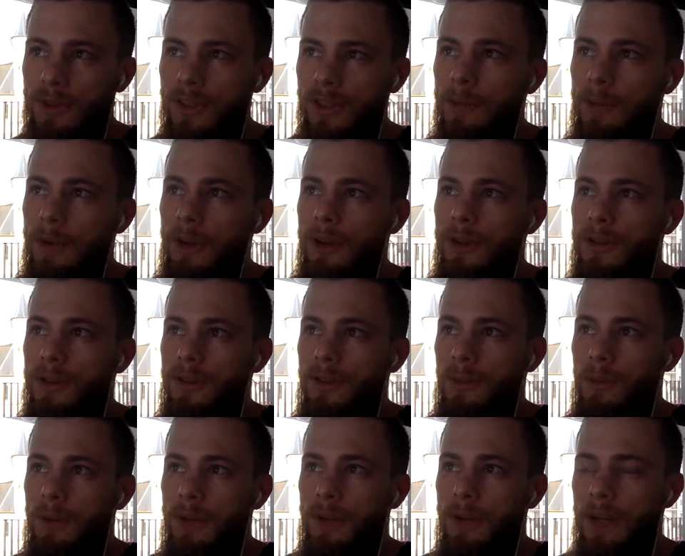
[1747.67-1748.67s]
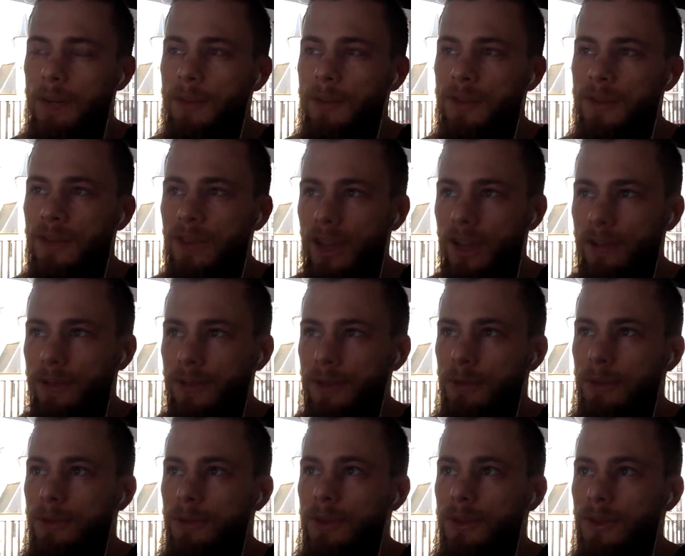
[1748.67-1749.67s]
about what happens after
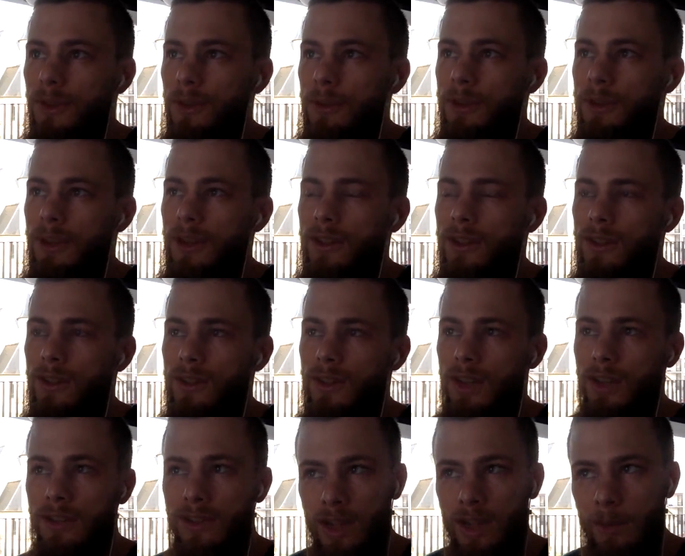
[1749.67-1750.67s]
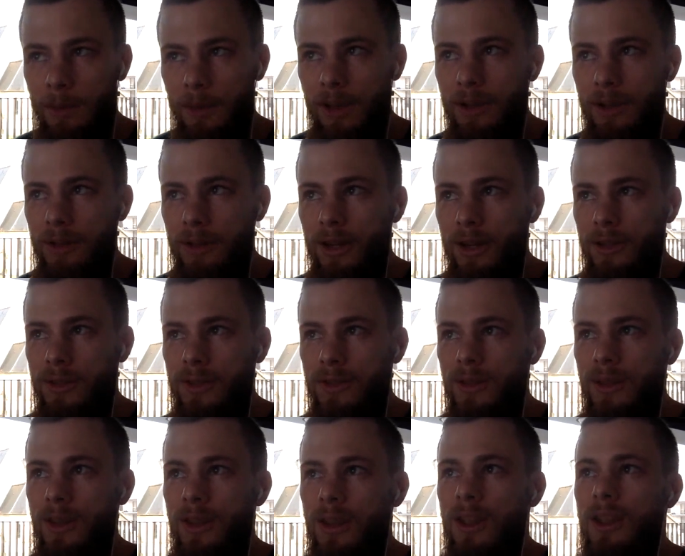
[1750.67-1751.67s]
we've determined that it's the JSON API routes,
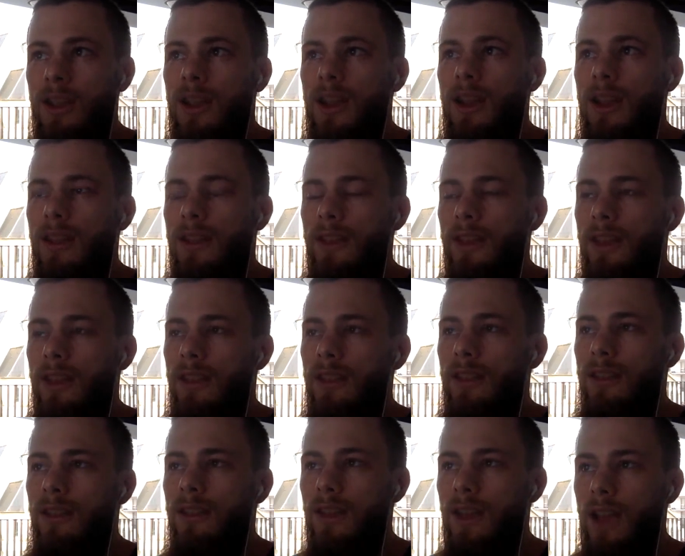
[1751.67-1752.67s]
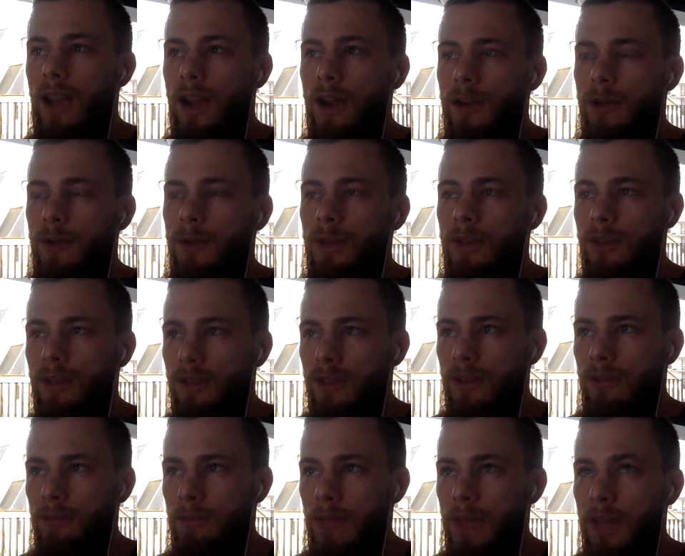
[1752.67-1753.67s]
and then how do we
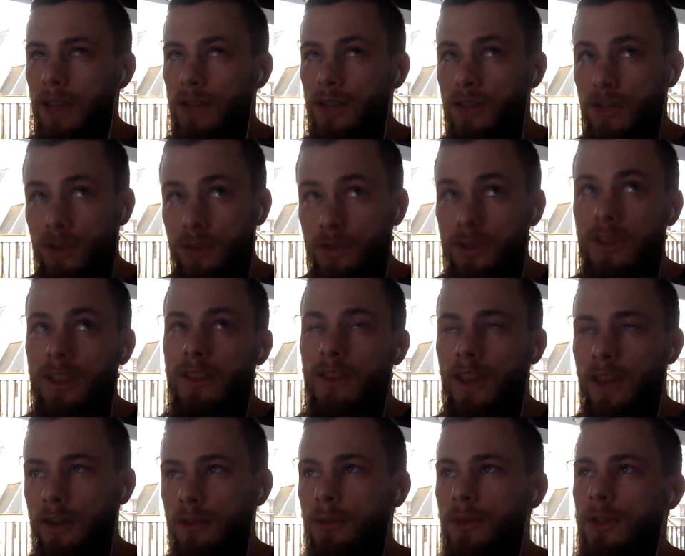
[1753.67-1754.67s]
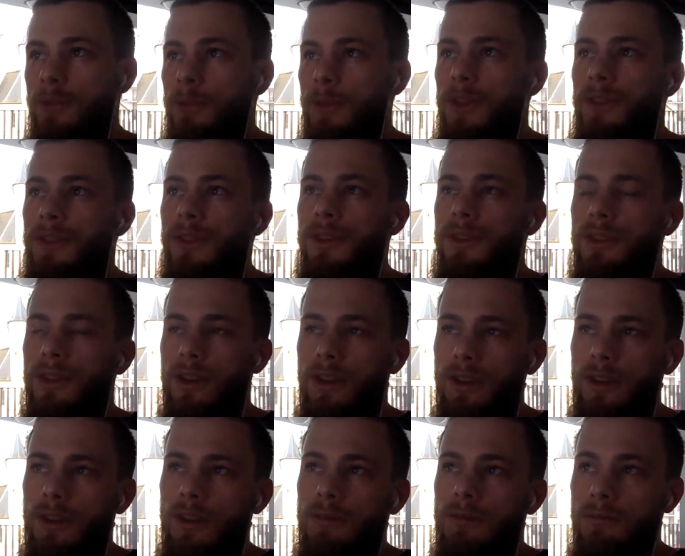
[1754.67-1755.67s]
make it sure that error responses
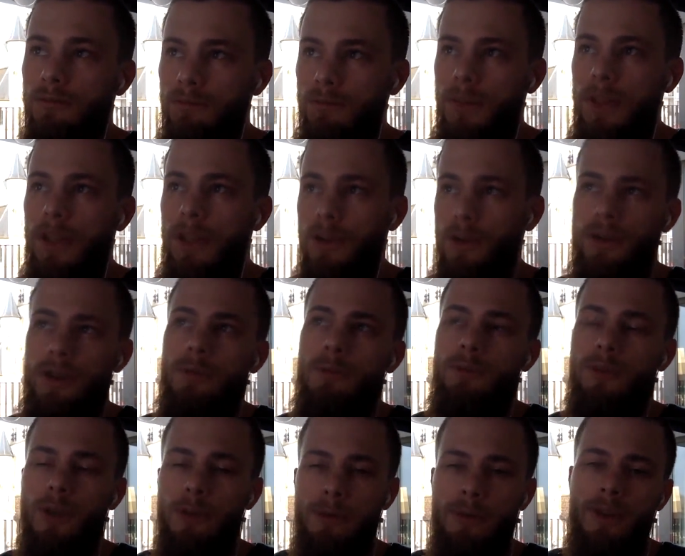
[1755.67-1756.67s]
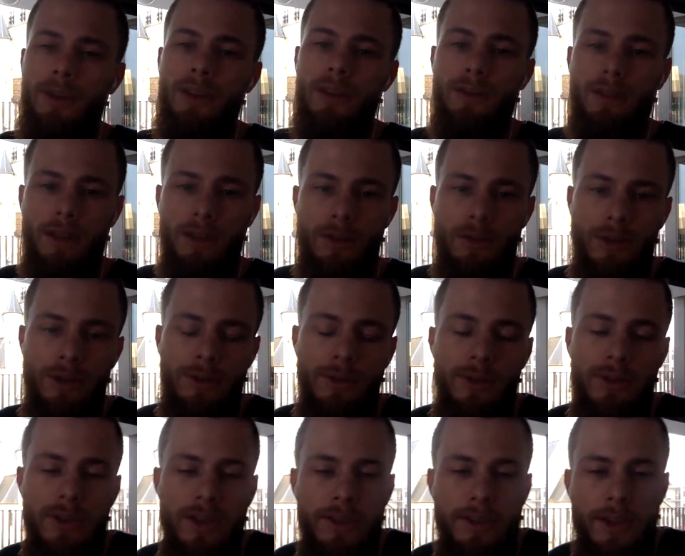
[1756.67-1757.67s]
are encoded properly according to the
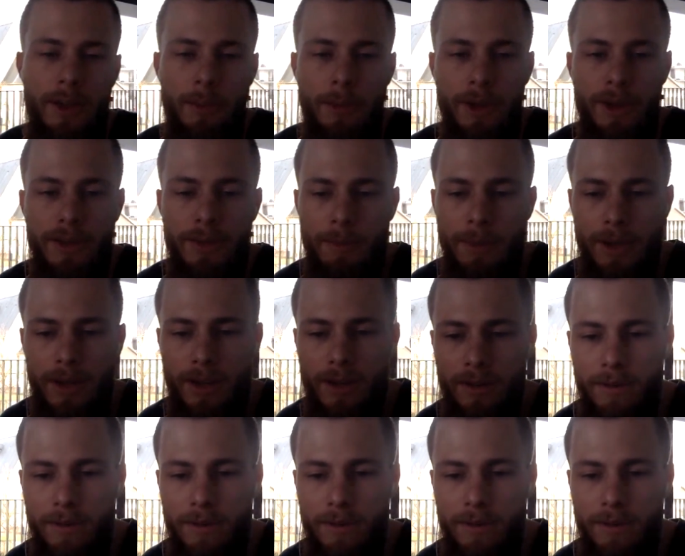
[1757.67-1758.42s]
JSON API spec.